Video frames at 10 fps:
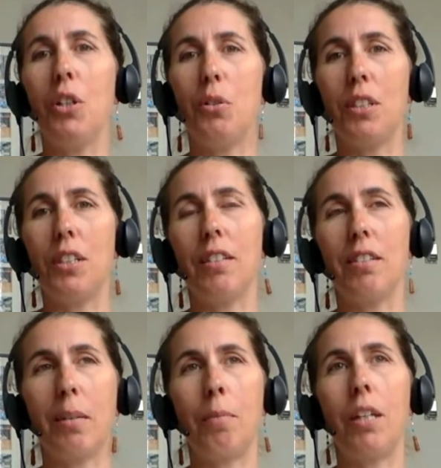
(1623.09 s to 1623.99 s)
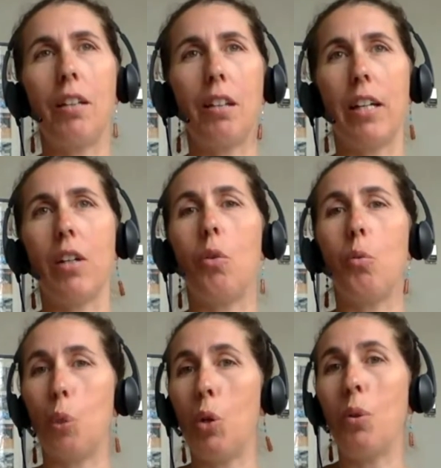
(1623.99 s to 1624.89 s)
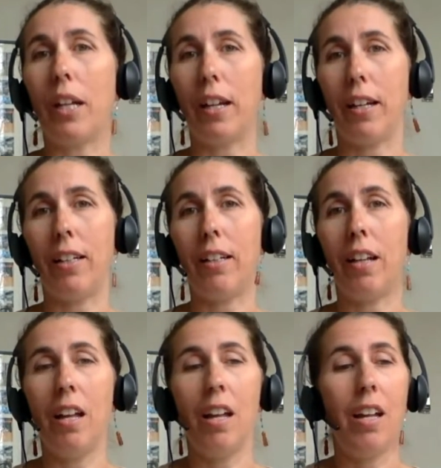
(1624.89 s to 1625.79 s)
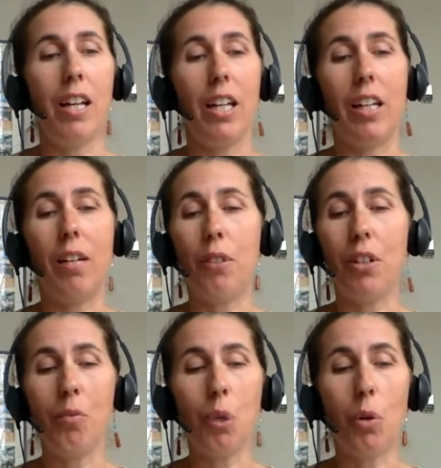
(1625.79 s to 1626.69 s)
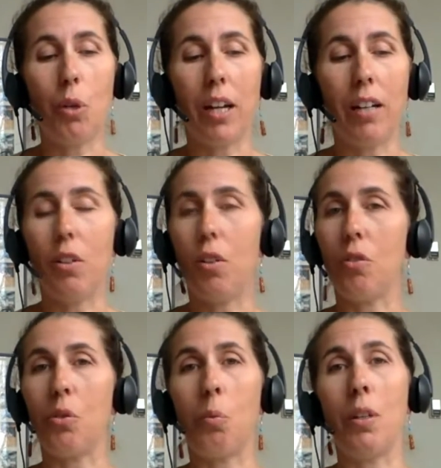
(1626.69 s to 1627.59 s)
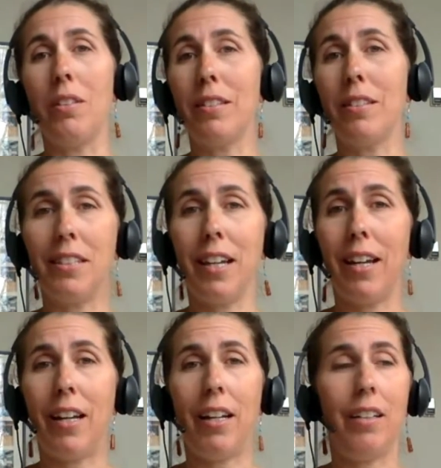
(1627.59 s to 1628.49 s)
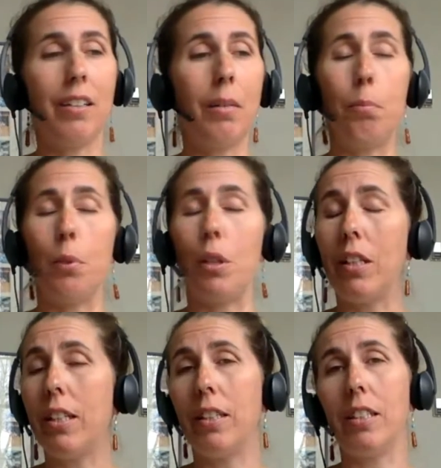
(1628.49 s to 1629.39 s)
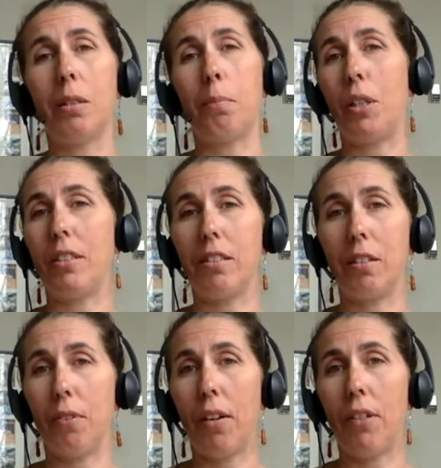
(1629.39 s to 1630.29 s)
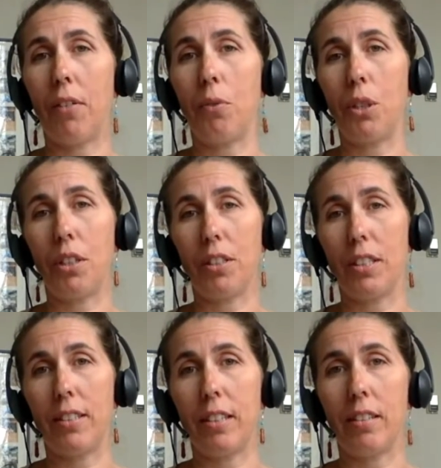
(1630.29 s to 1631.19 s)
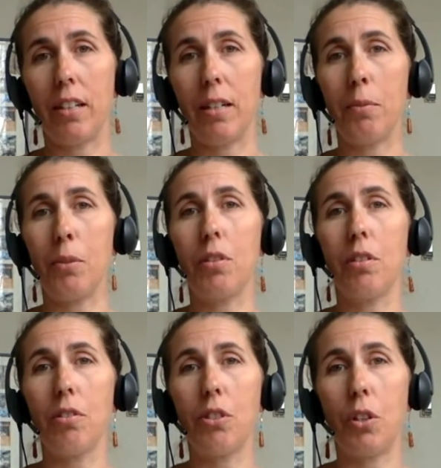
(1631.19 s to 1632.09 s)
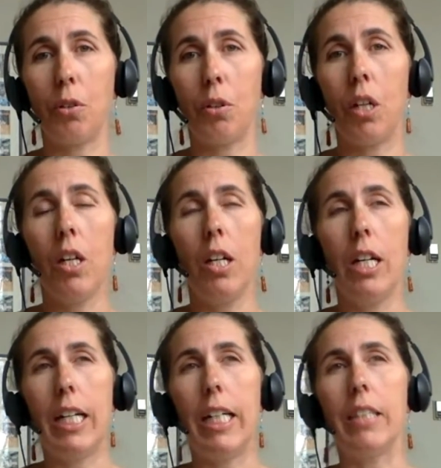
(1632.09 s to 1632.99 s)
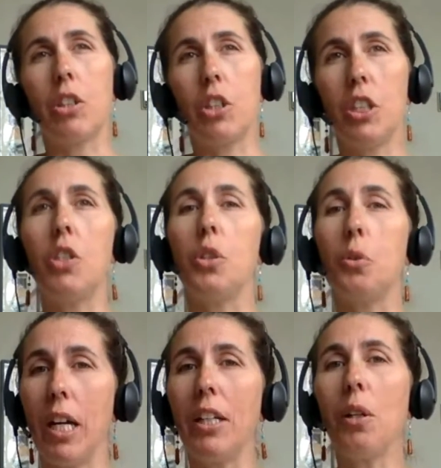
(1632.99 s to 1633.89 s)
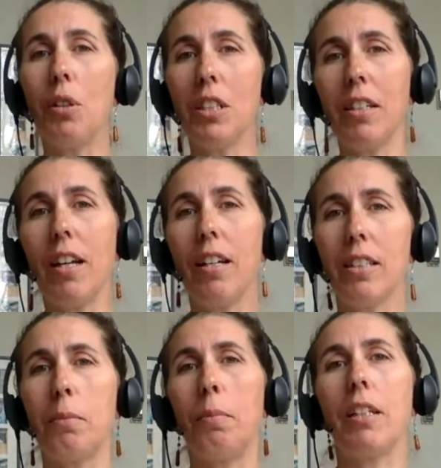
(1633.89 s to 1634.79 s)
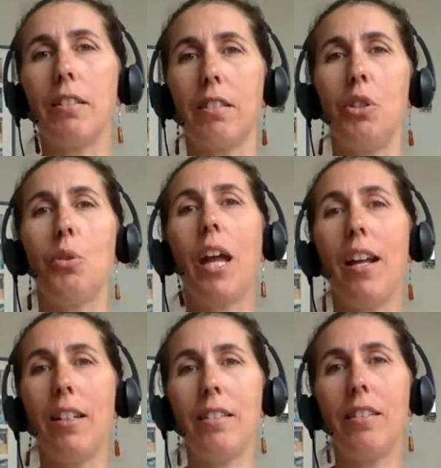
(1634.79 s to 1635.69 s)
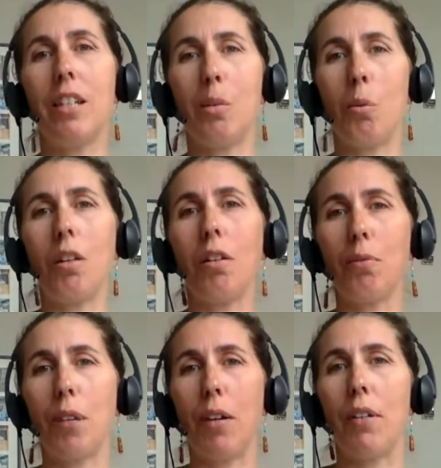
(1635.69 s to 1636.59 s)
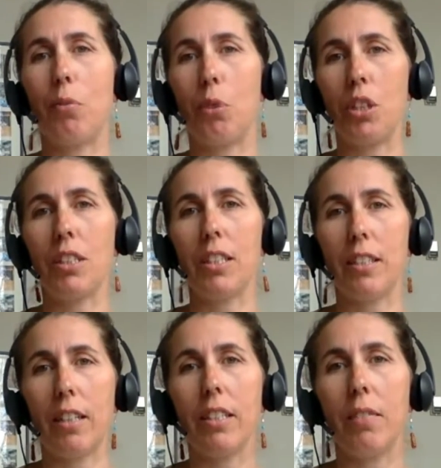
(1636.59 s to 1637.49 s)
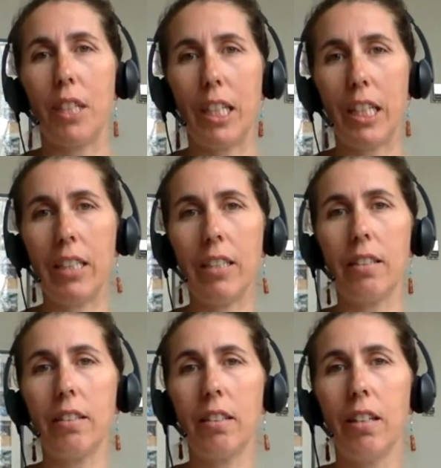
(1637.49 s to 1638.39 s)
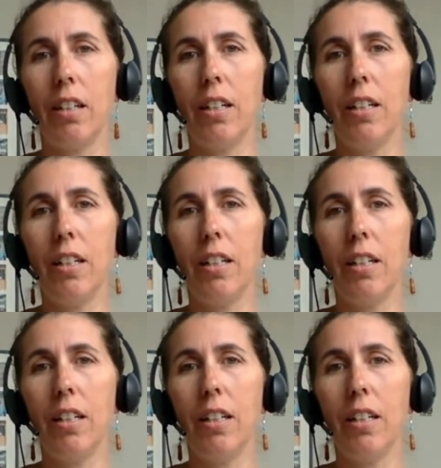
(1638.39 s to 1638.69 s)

using something like Rogaine, even Rogaine used once a day completely suppresses the 5-alpha reductase enzymes. So it's good to do that urine test, because you can see what your 5-alpha reductase activity is.